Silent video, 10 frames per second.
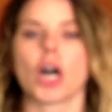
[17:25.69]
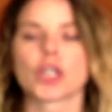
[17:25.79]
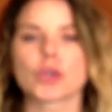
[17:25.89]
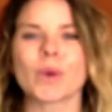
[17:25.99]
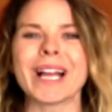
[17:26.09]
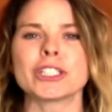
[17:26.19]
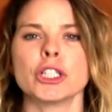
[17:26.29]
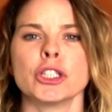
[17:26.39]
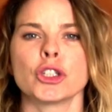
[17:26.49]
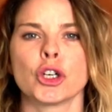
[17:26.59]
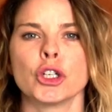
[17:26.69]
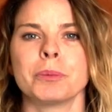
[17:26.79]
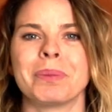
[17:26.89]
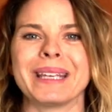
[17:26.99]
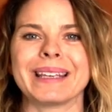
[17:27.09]
Aggression
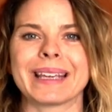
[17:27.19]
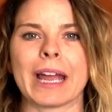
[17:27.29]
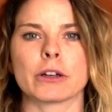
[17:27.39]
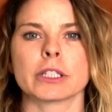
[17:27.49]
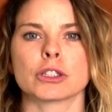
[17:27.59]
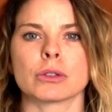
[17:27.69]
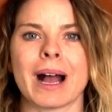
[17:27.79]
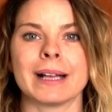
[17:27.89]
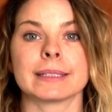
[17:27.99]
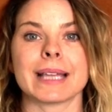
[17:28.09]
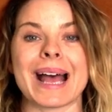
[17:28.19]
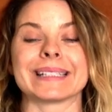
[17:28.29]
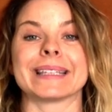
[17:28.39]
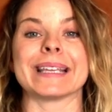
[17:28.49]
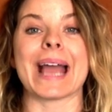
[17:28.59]
could be characterized
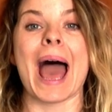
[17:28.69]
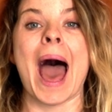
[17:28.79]
as the